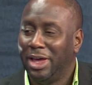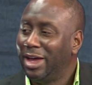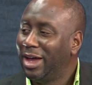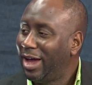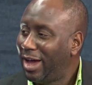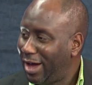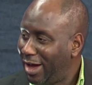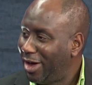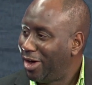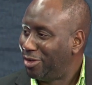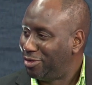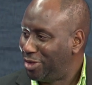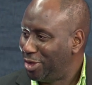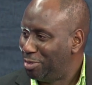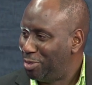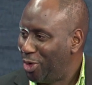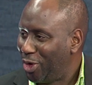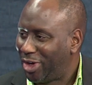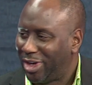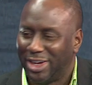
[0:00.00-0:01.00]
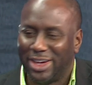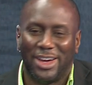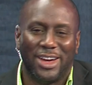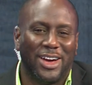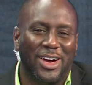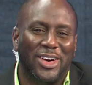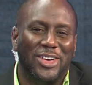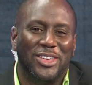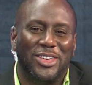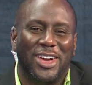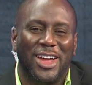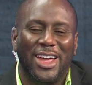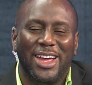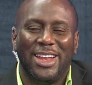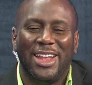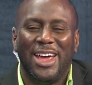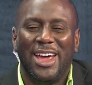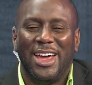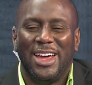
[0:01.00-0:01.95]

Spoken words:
of the book. All right. Yes.